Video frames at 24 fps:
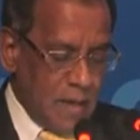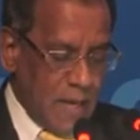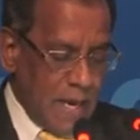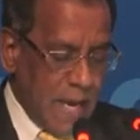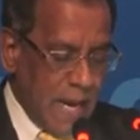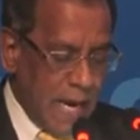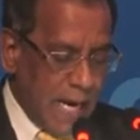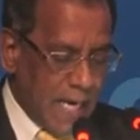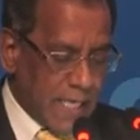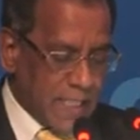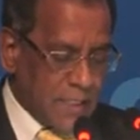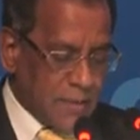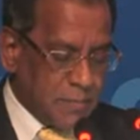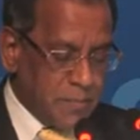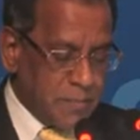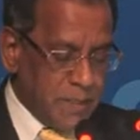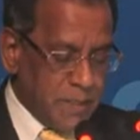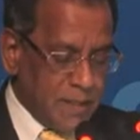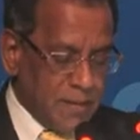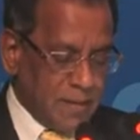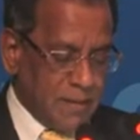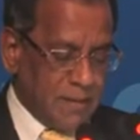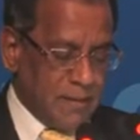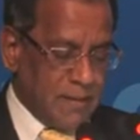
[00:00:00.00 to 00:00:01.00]
has
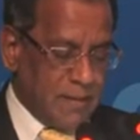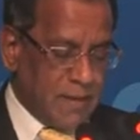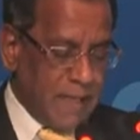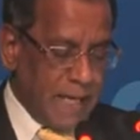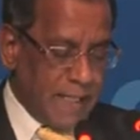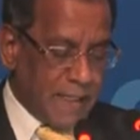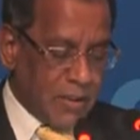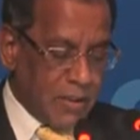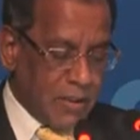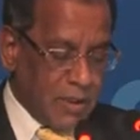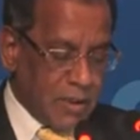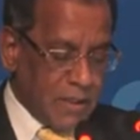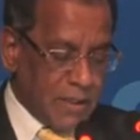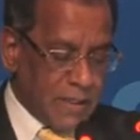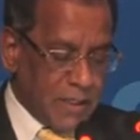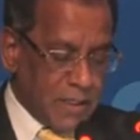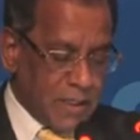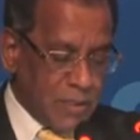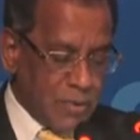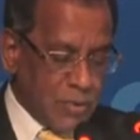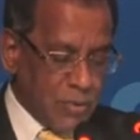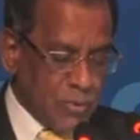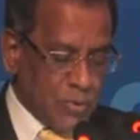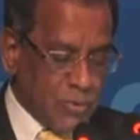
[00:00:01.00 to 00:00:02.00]
been and
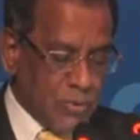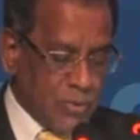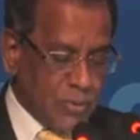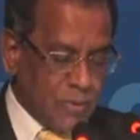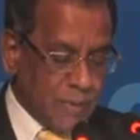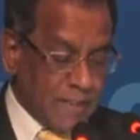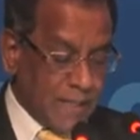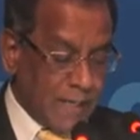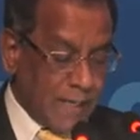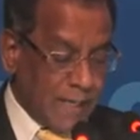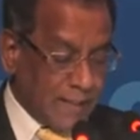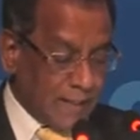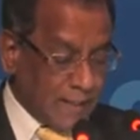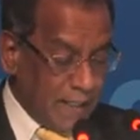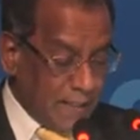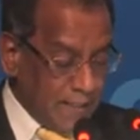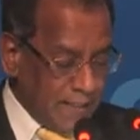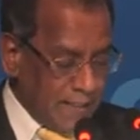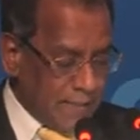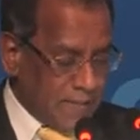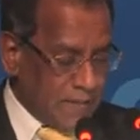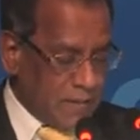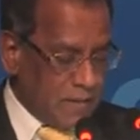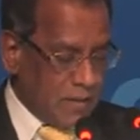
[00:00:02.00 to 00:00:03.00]
continues to be the
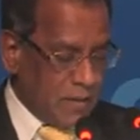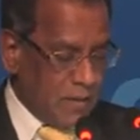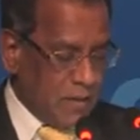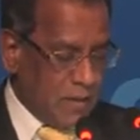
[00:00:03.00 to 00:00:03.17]
catalyst